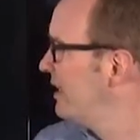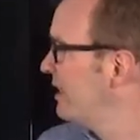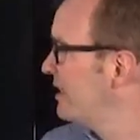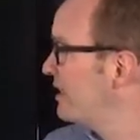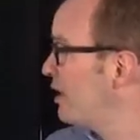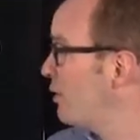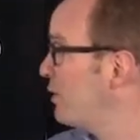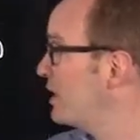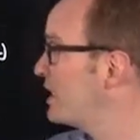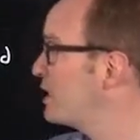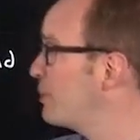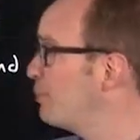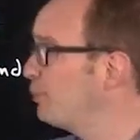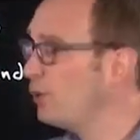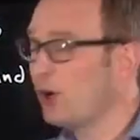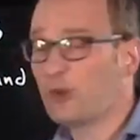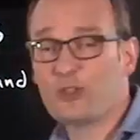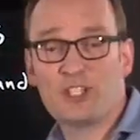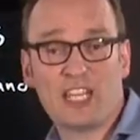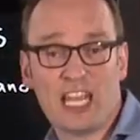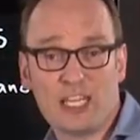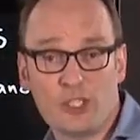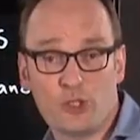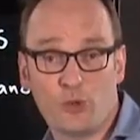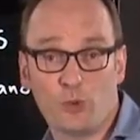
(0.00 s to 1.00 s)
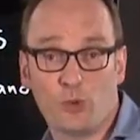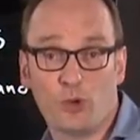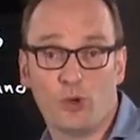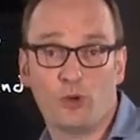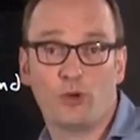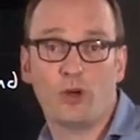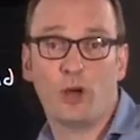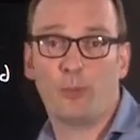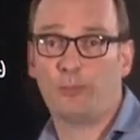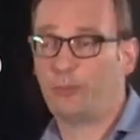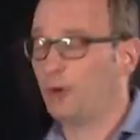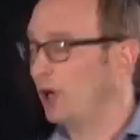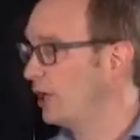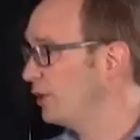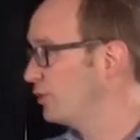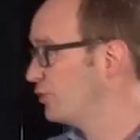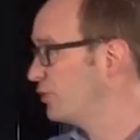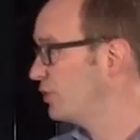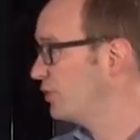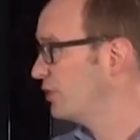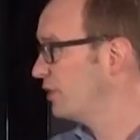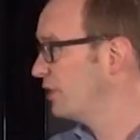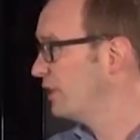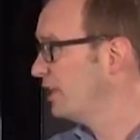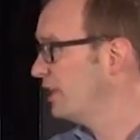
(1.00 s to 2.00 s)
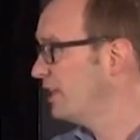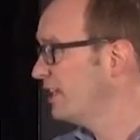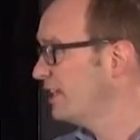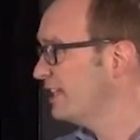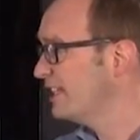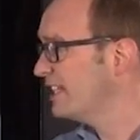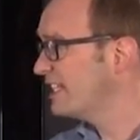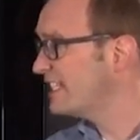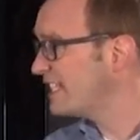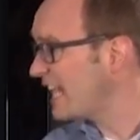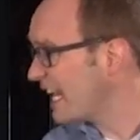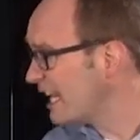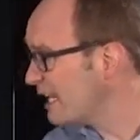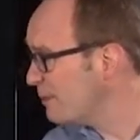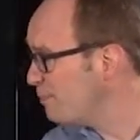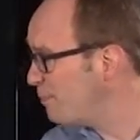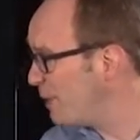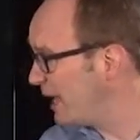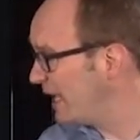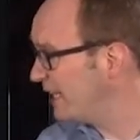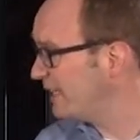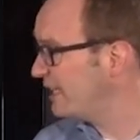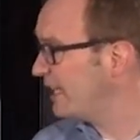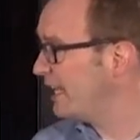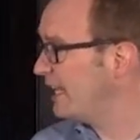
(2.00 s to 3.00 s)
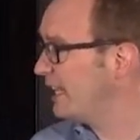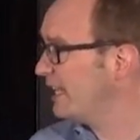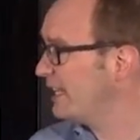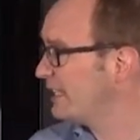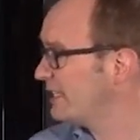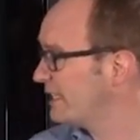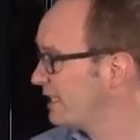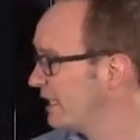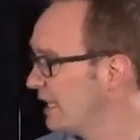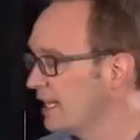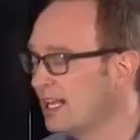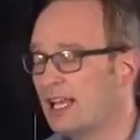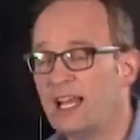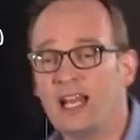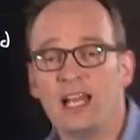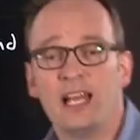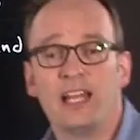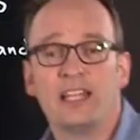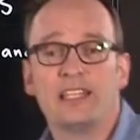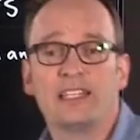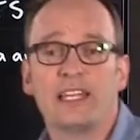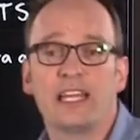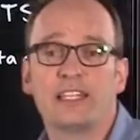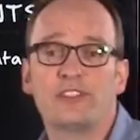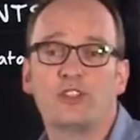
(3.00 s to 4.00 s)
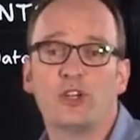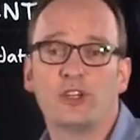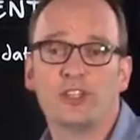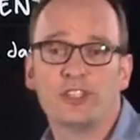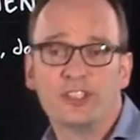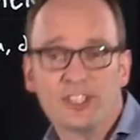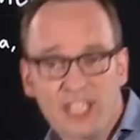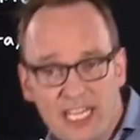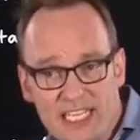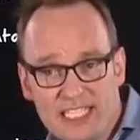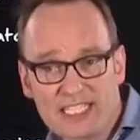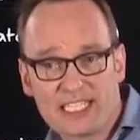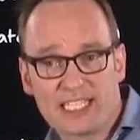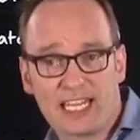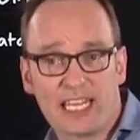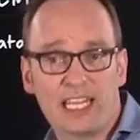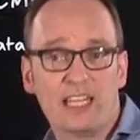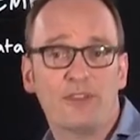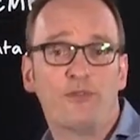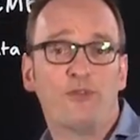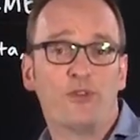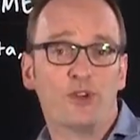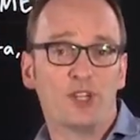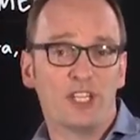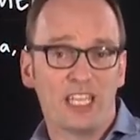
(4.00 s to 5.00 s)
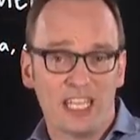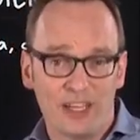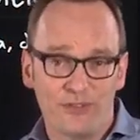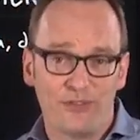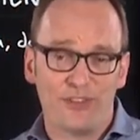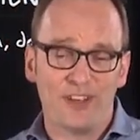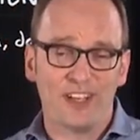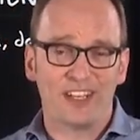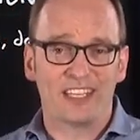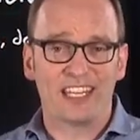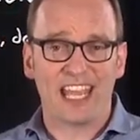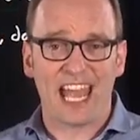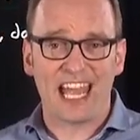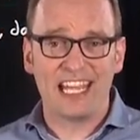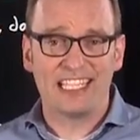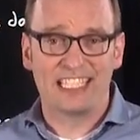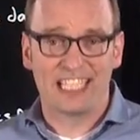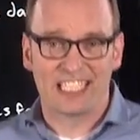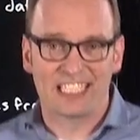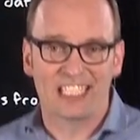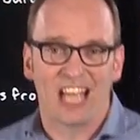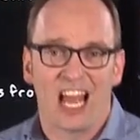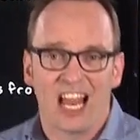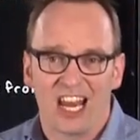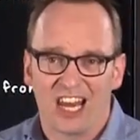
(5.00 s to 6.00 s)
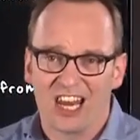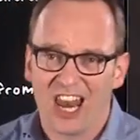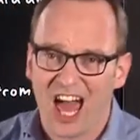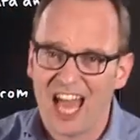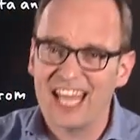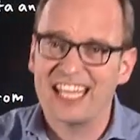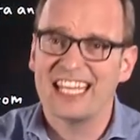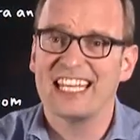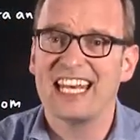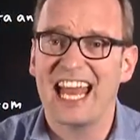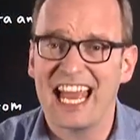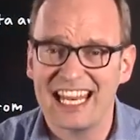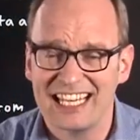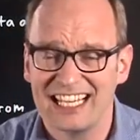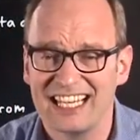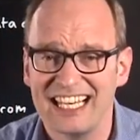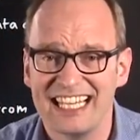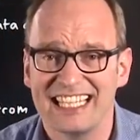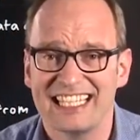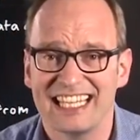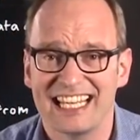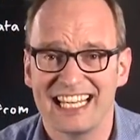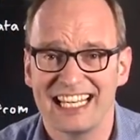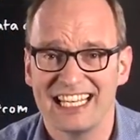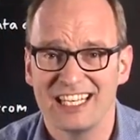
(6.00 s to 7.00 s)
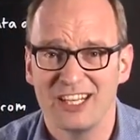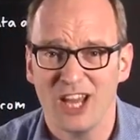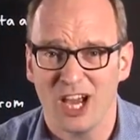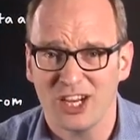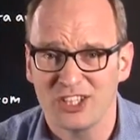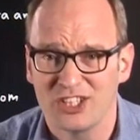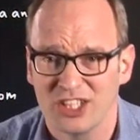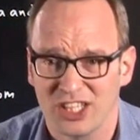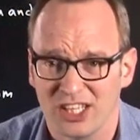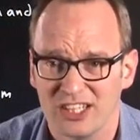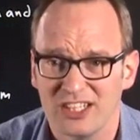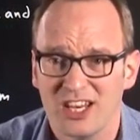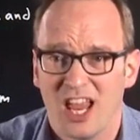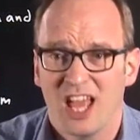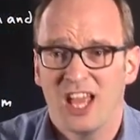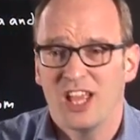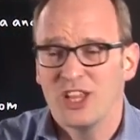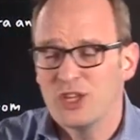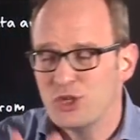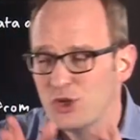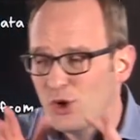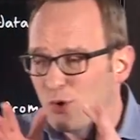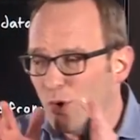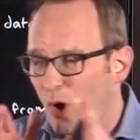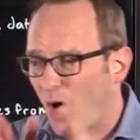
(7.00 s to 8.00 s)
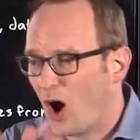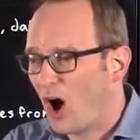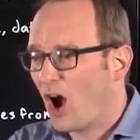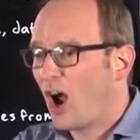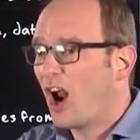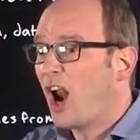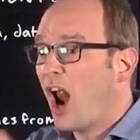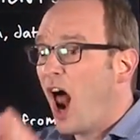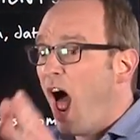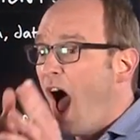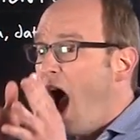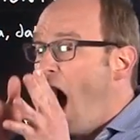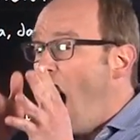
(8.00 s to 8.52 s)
So it's a processual approach. The second bit is that you're testing for deviant cases. Like in analytic induction, you are